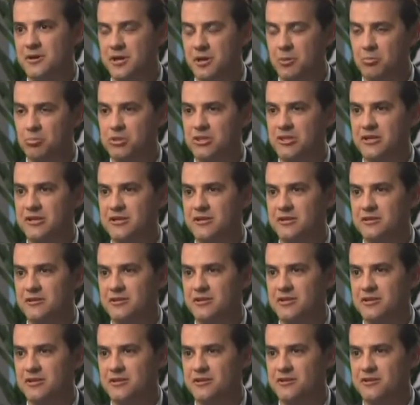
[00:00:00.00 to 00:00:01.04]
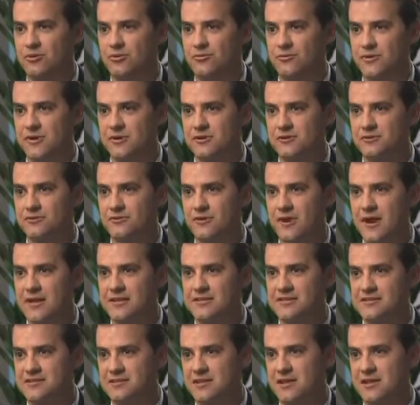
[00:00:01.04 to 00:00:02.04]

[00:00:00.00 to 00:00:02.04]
completing the career Grand